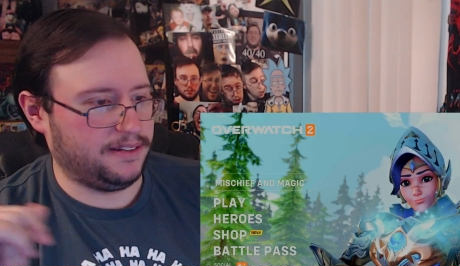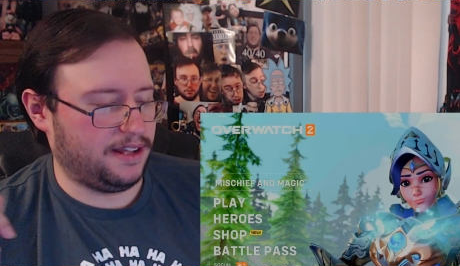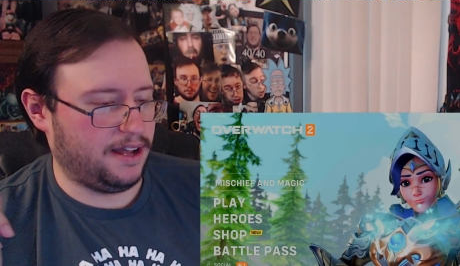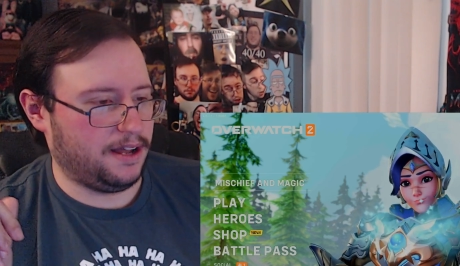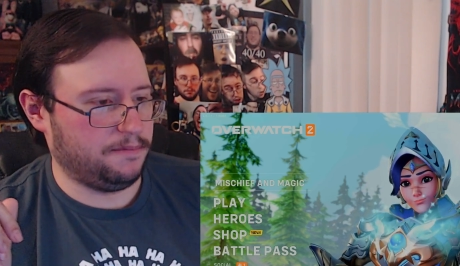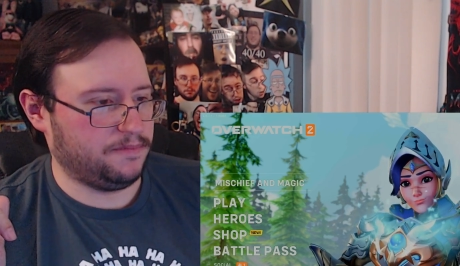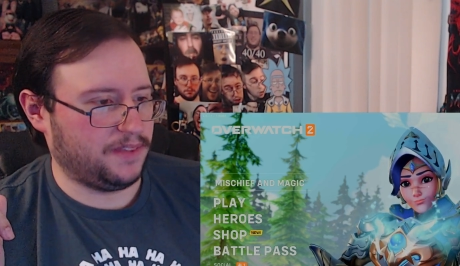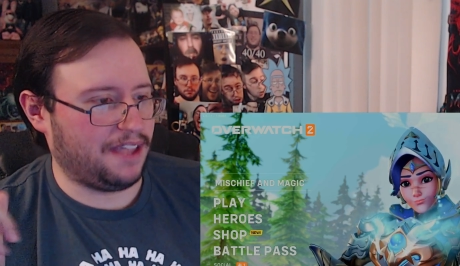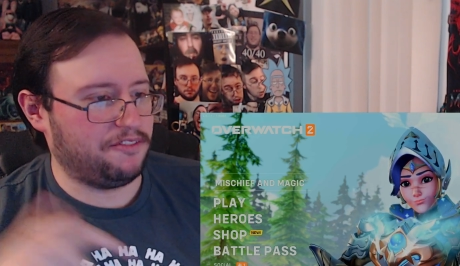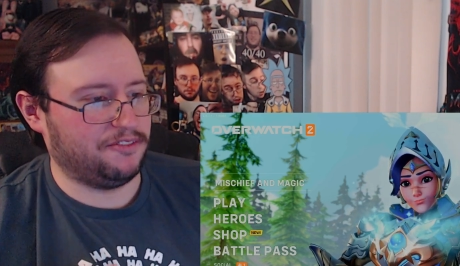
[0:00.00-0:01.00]
Speaker 1: Um,
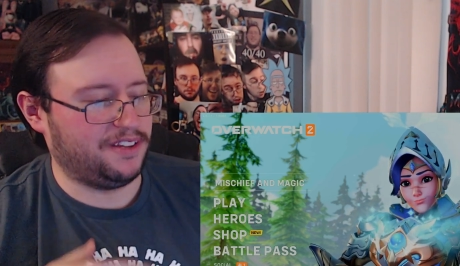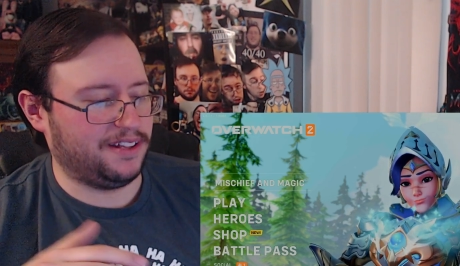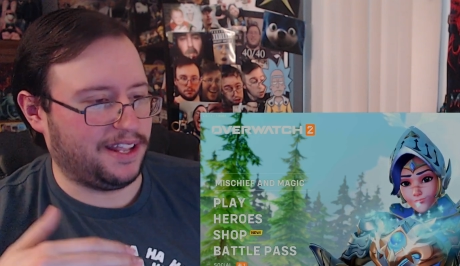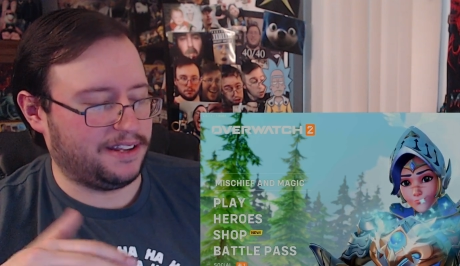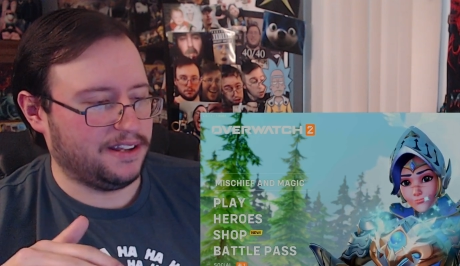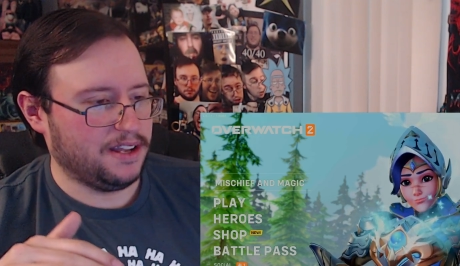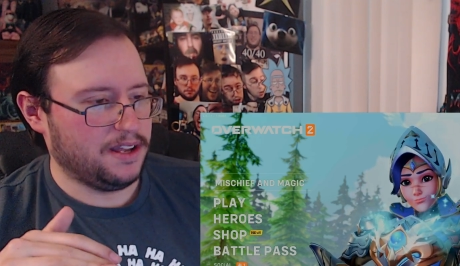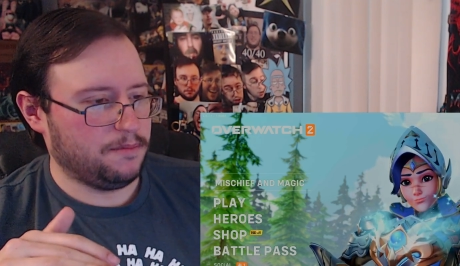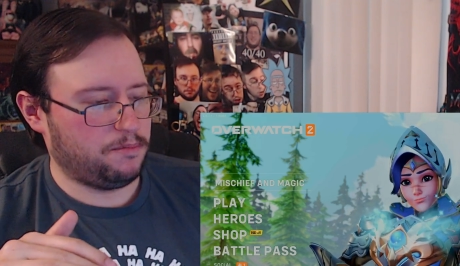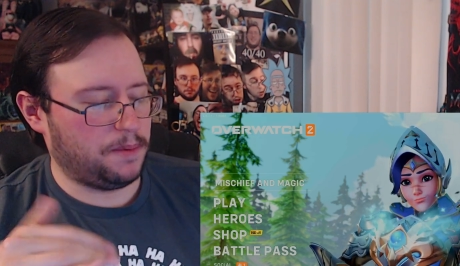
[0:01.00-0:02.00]
I haven't even seen like
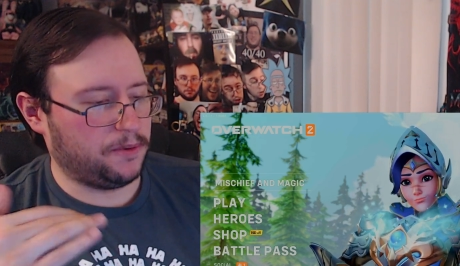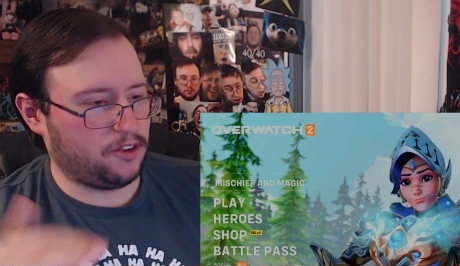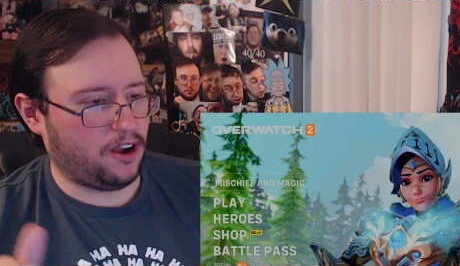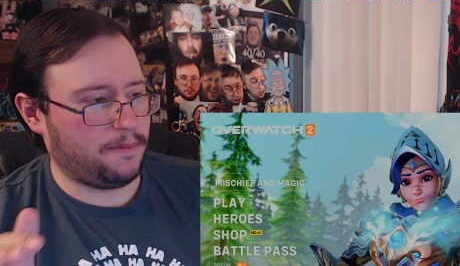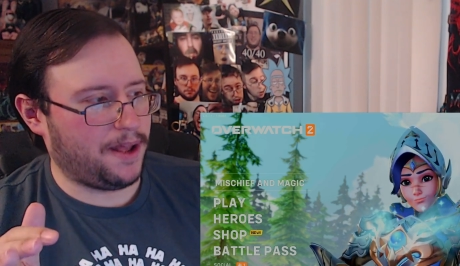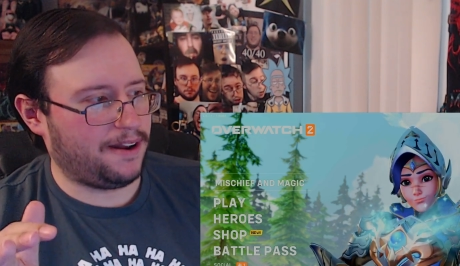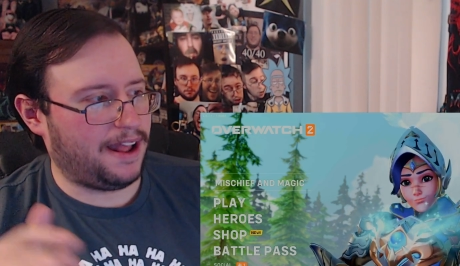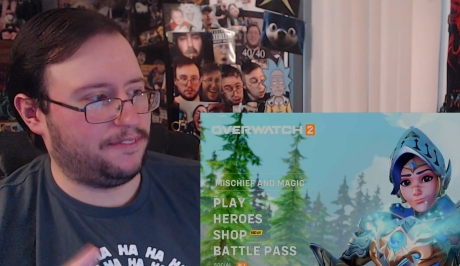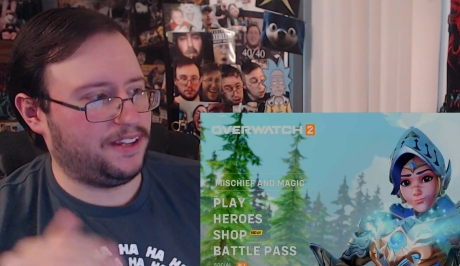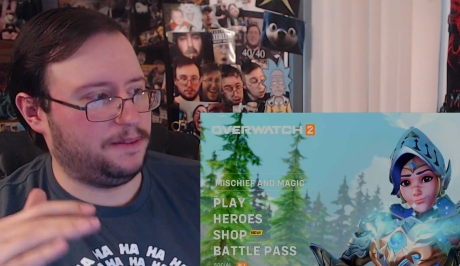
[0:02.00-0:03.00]
people talk about it.
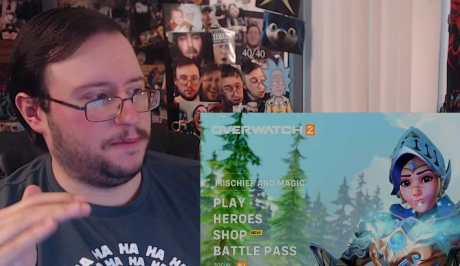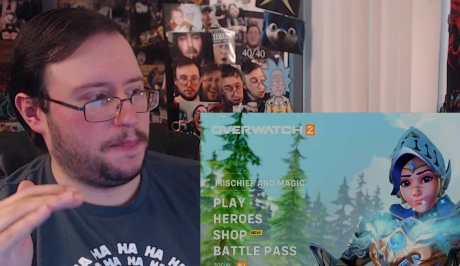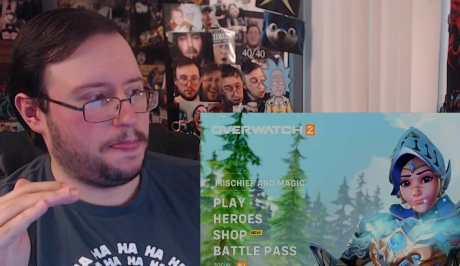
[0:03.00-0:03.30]
I've seen